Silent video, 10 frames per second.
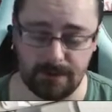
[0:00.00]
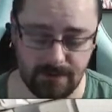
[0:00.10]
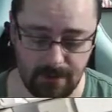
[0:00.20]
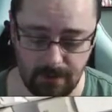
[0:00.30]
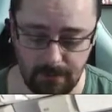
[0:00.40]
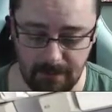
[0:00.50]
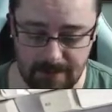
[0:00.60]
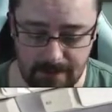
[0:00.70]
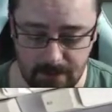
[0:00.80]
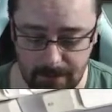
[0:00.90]
So
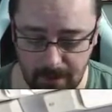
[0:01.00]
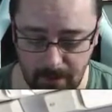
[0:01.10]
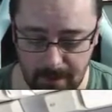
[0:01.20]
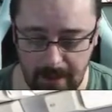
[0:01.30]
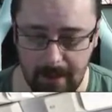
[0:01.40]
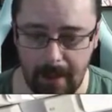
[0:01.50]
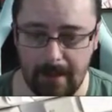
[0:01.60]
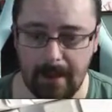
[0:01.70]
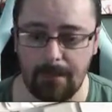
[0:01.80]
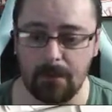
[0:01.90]
this is going to be going in a
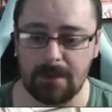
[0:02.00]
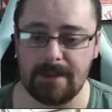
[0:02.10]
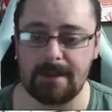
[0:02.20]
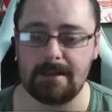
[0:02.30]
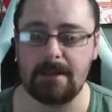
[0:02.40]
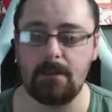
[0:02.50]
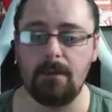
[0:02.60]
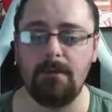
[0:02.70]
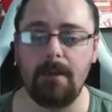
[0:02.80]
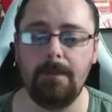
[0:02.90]
keyboard
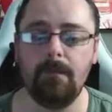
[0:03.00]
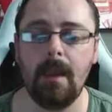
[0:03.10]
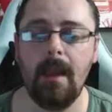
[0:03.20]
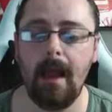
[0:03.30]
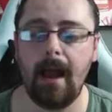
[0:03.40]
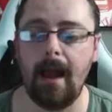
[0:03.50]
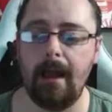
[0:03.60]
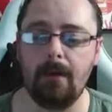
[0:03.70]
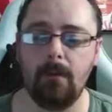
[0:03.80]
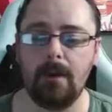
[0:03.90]
661 for me,
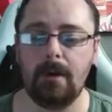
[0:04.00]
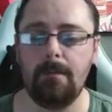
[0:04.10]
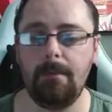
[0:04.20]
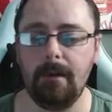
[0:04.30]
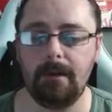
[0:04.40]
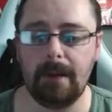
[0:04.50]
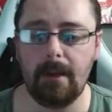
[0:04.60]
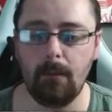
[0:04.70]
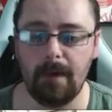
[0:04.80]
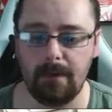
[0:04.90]
and we're going to be building
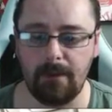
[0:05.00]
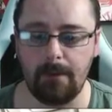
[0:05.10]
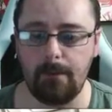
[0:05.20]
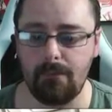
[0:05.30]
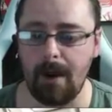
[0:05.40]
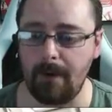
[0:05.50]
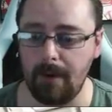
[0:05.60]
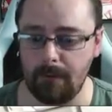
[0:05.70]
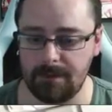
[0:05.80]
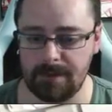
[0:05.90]
it with brown
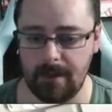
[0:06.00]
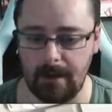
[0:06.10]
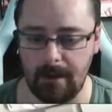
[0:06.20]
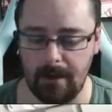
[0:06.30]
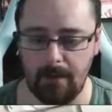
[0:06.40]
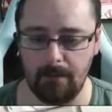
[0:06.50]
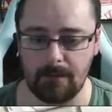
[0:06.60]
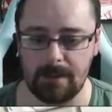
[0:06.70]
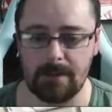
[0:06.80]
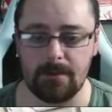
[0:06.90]
Alps.
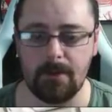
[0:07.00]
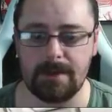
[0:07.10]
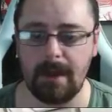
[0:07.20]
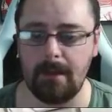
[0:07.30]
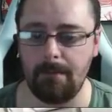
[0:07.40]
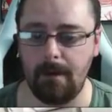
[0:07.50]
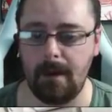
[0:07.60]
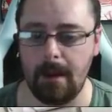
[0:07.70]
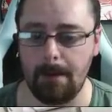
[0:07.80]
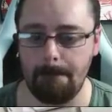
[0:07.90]
So this was put together
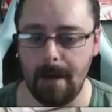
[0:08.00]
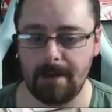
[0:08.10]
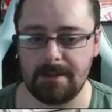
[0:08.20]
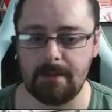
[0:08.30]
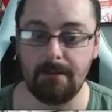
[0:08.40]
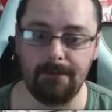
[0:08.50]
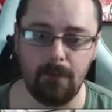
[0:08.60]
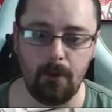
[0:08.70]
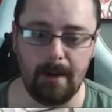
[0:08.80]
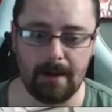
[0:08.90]
by Martin
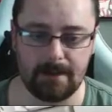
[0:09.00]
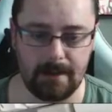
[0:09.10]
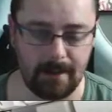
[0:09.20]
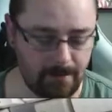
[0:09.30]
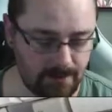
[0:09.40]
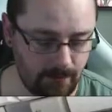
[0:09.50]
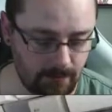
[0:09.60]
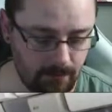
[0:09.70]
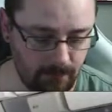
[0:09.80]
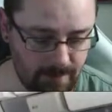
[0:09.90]
for Max. He hand
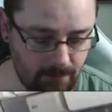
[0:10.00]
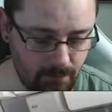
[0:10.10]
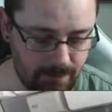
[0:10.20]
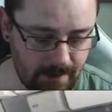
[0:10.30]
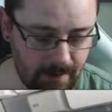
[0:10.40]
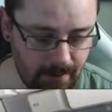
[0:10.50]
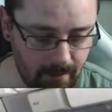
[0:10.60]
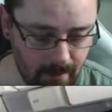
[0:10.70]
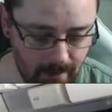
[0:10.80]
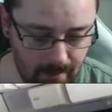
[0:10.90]
soldered all these boards together,
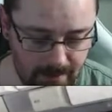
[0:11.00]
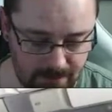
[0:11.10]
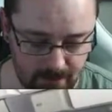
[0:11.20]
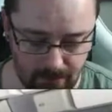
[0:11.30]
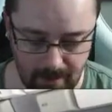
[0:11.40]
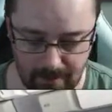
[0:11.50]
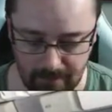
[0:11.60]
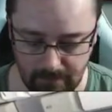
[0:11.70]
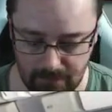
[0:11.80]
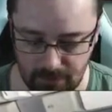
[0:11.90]
and he's done a
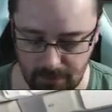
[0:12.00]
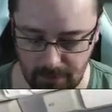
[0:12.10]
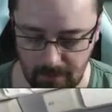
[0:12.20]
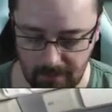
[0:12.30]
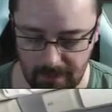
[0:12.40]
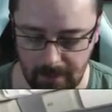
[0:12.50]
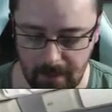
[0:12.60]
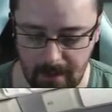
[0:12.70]
cracking job of it.